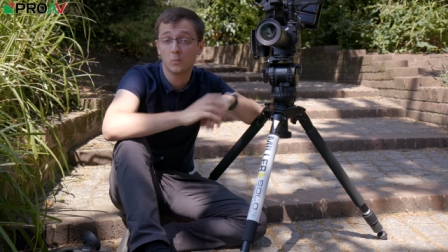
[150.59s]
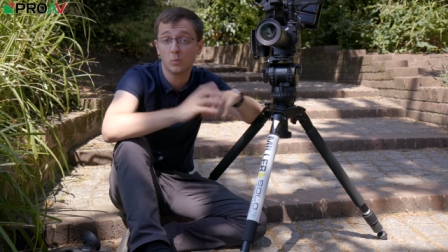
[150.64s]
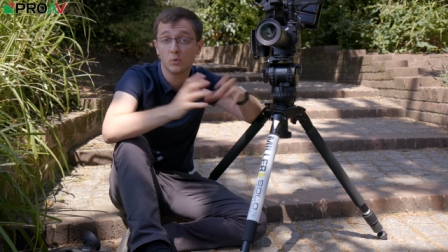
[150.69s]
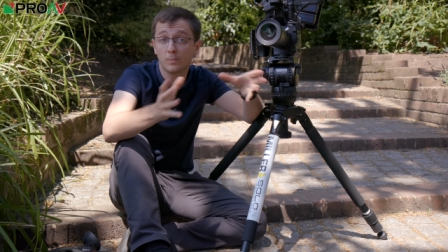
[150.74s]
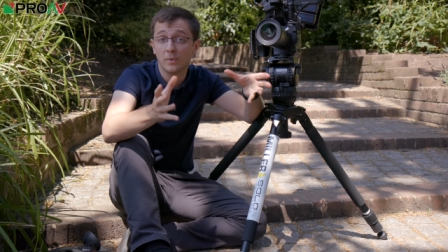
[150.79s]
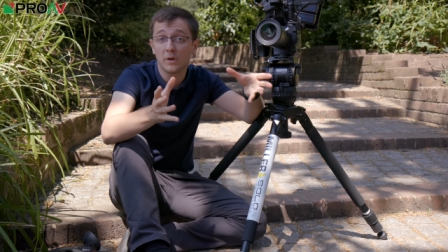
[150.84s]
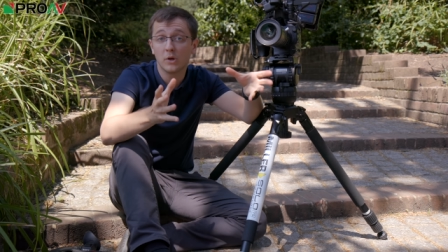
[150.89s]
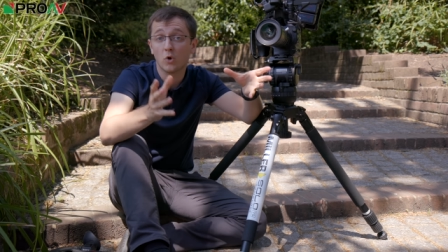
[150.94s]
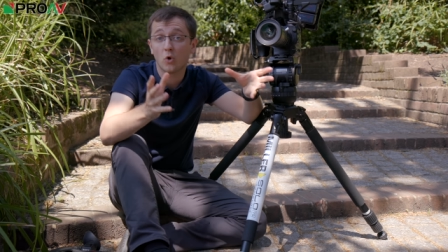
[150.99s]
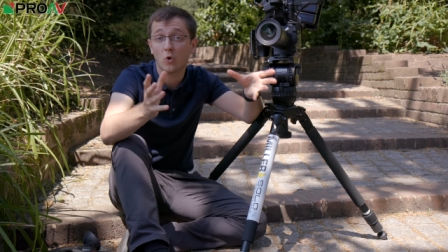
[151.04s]

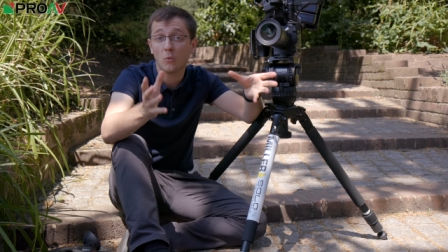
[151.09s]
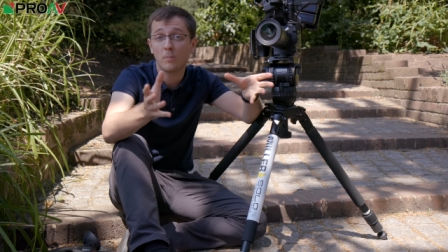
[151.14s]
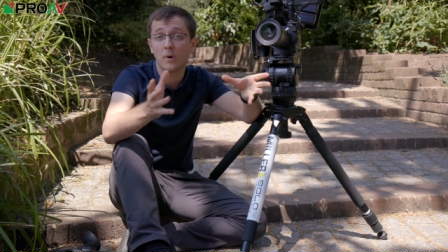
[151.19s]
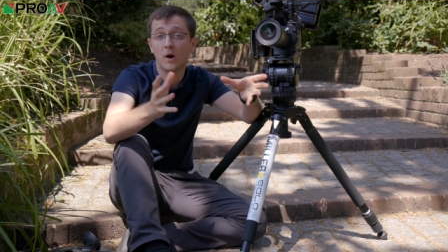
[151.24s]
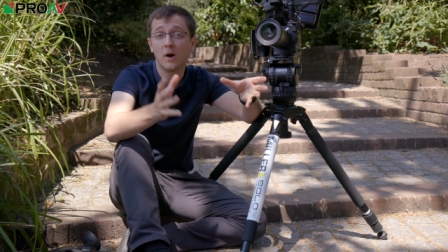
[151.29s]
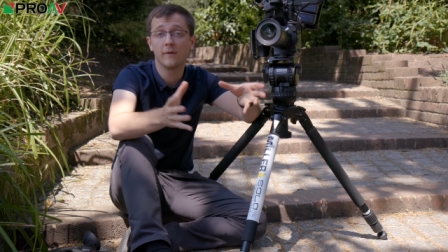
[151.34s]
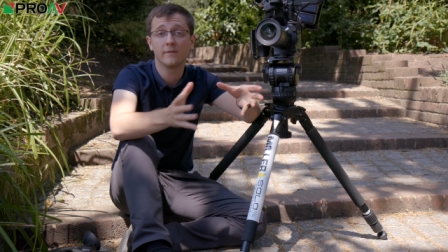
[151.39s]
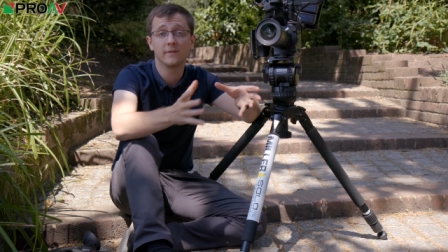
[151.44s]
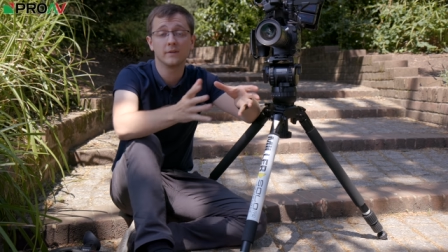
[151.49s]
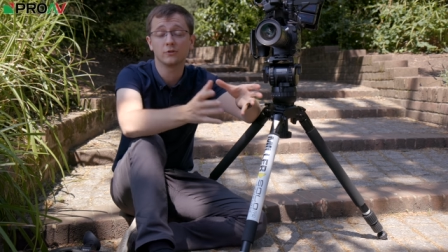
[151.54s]
would be your
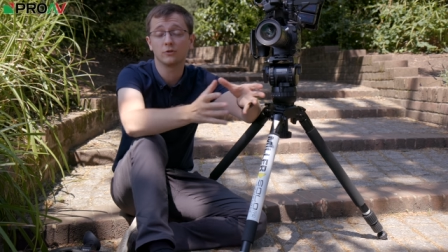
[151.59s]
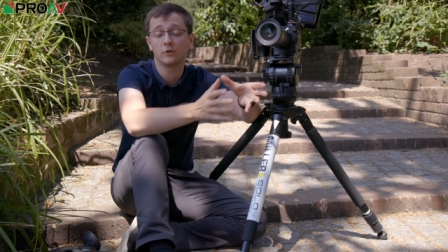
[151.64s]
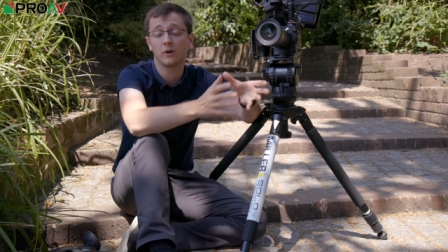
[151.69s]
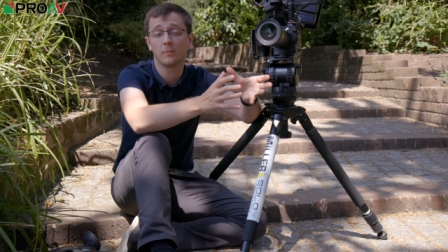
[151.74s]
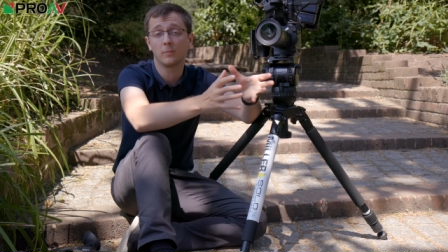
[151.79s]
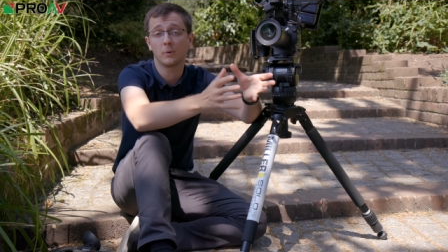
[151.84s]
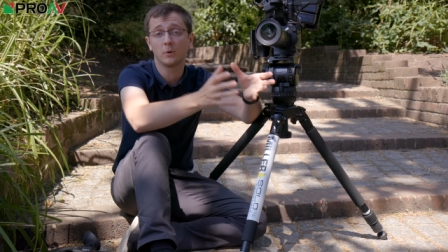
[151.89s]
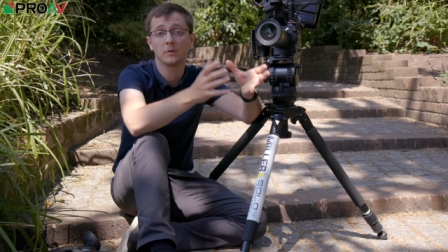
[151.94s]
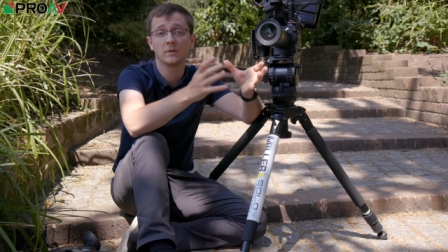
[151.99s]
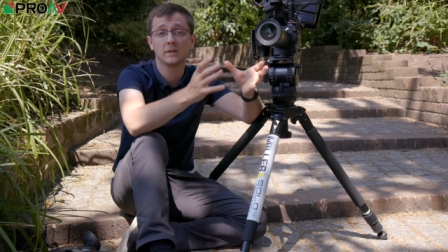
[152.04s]
perfect
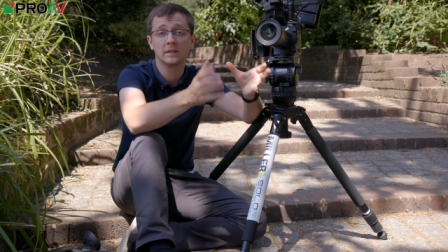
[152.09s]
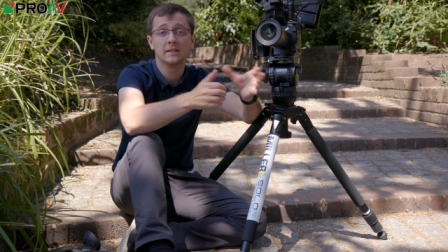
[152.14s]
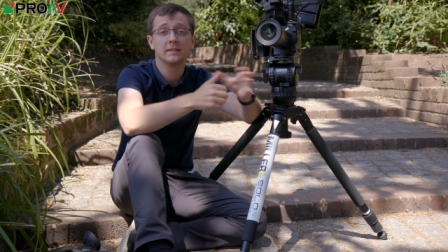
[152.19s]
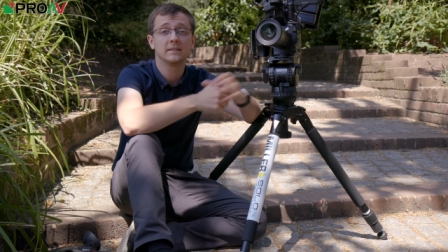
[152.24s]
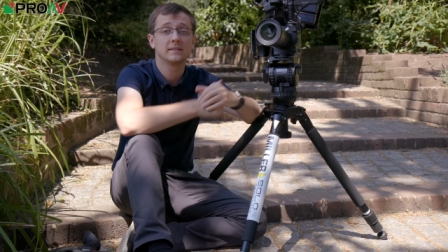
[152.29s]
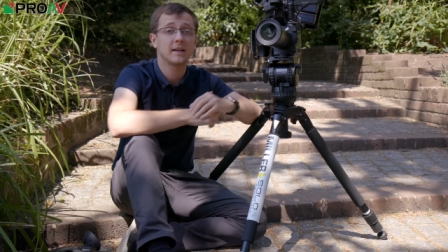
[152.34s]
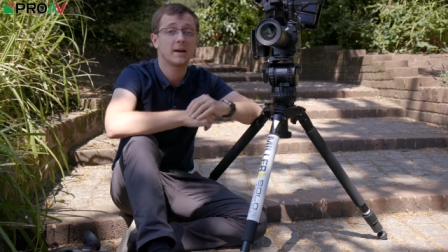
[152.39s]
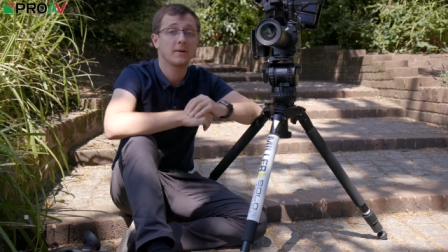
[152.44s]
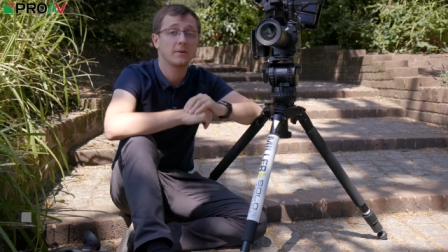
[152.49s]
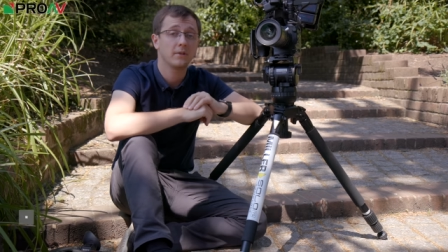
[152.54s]
tripod
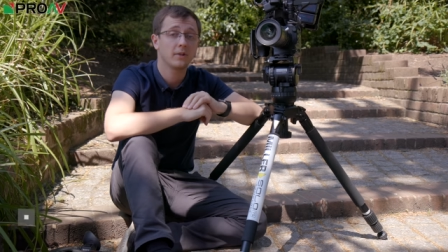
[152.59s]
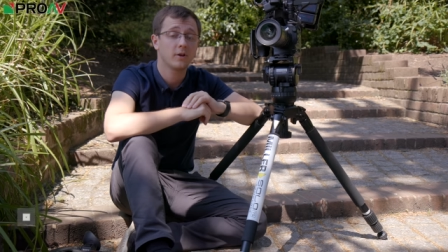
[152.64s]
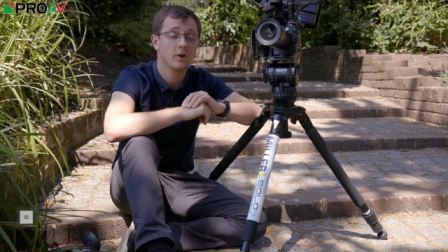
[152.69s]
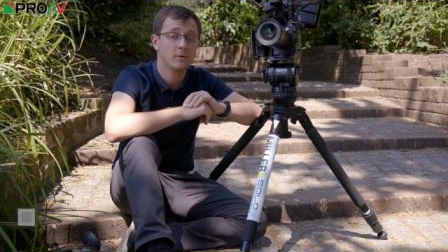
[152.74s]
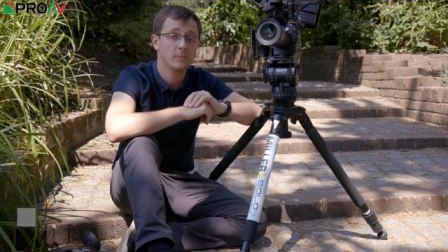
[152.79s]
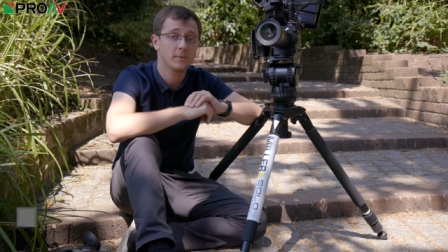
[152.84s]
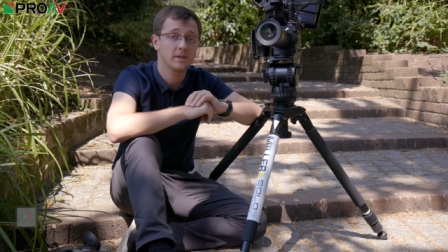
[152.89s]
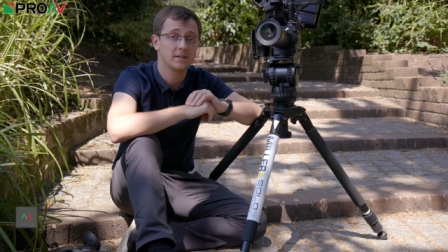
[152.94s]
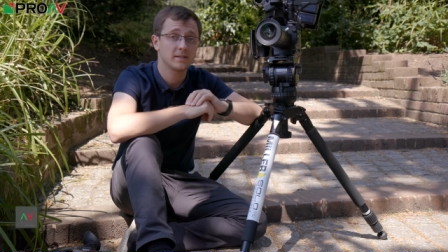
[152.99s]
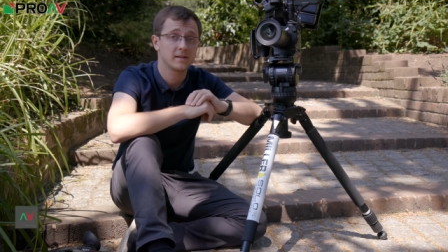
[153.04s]
down in the
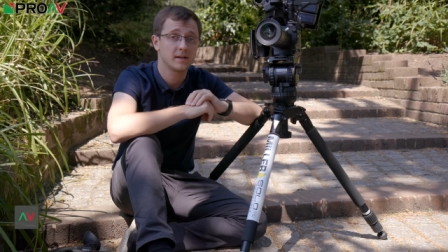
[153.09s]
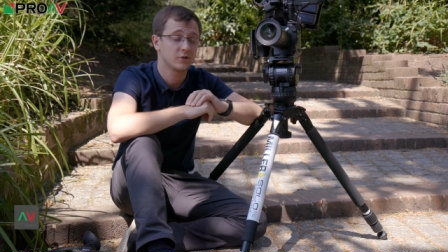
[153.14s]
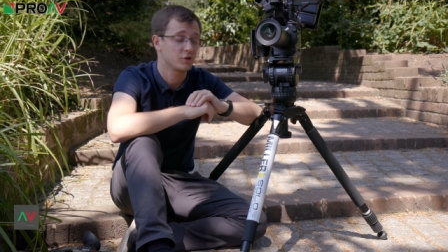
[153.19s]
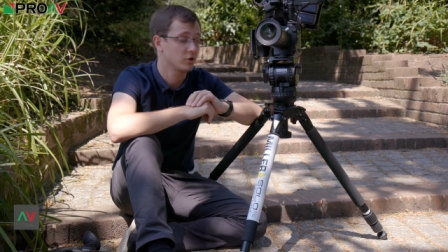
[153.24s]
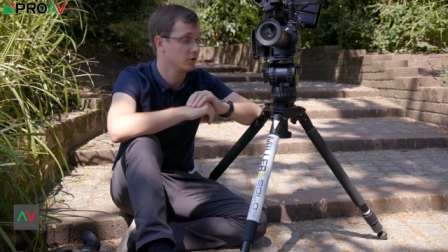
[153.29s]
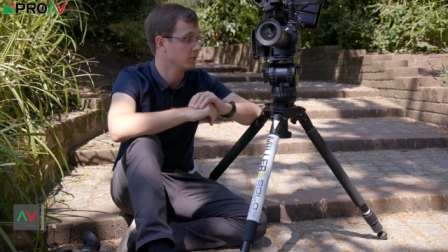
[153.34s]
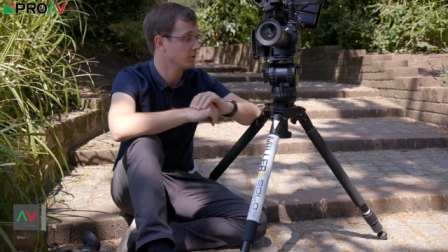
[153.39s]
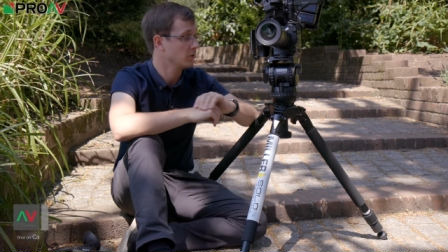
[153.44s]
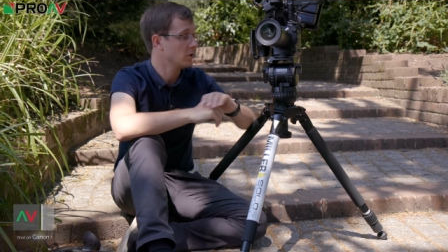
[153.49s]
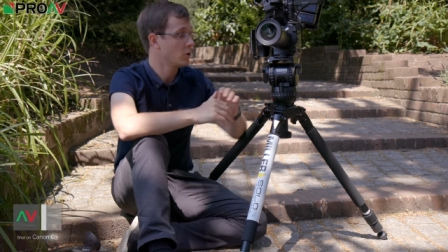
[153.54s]
comment
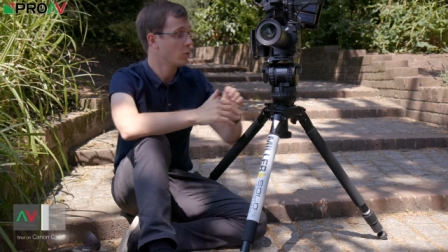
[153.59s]
section.